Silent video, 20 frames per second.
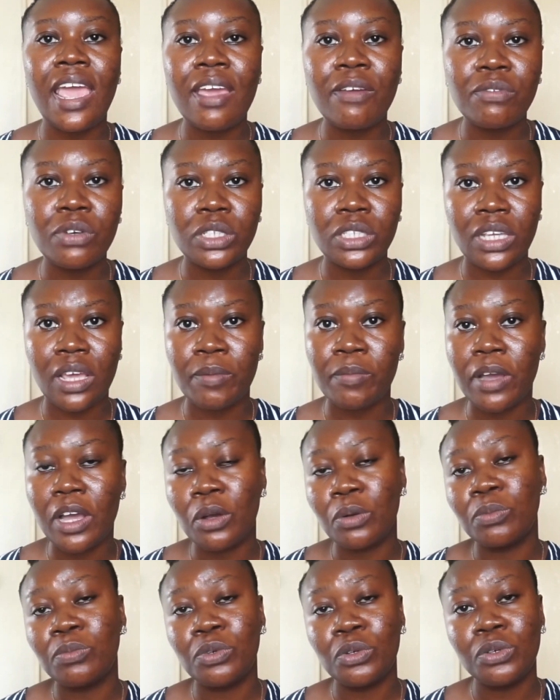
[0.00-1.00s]
every time I
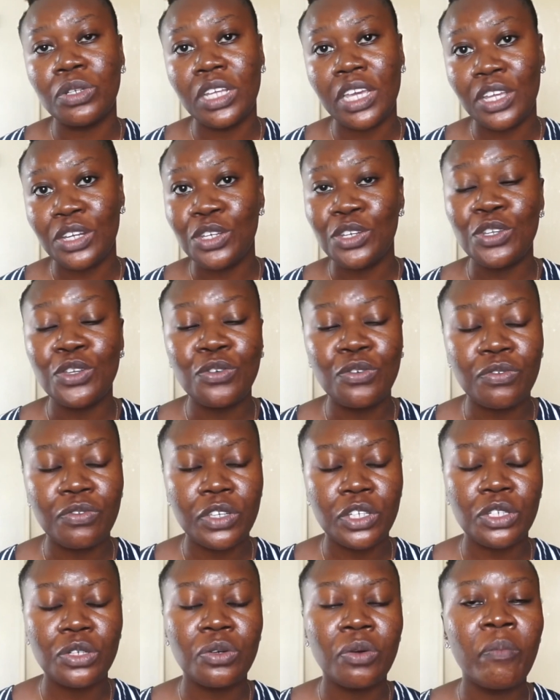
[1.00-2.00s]
upload a new
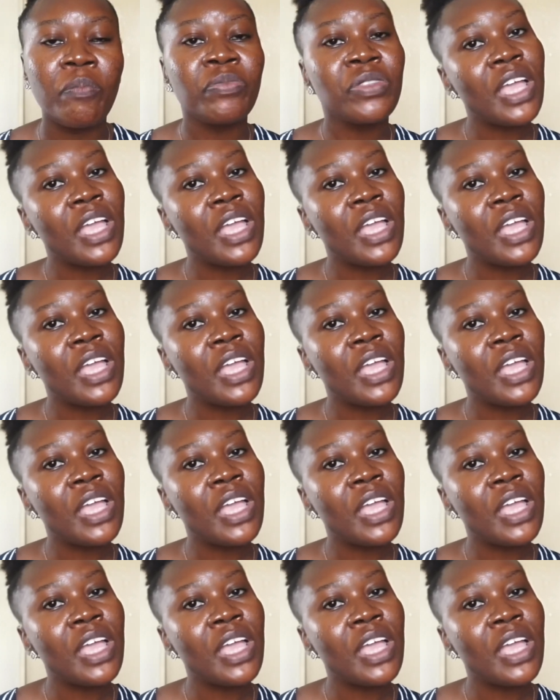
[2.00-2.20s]
video.